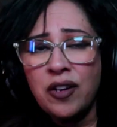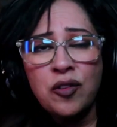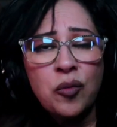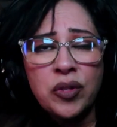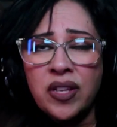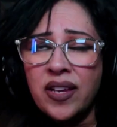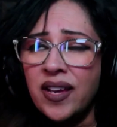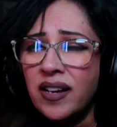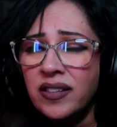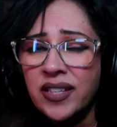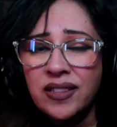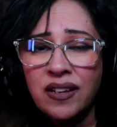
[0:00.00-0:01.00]
I don't know what the
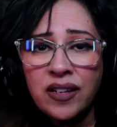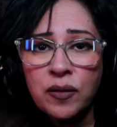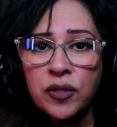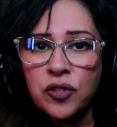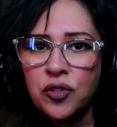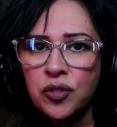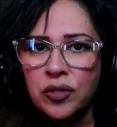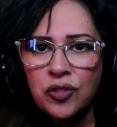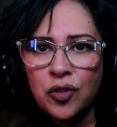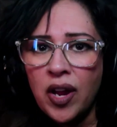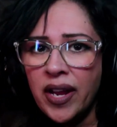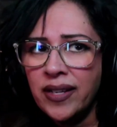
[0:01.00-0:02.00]
hell he thought he was
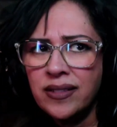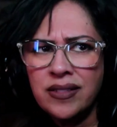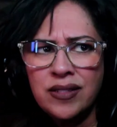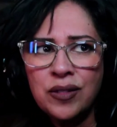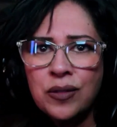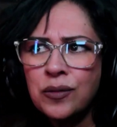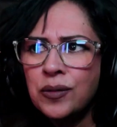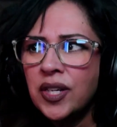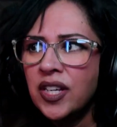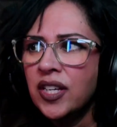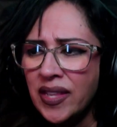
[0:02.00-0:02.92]
trying to do.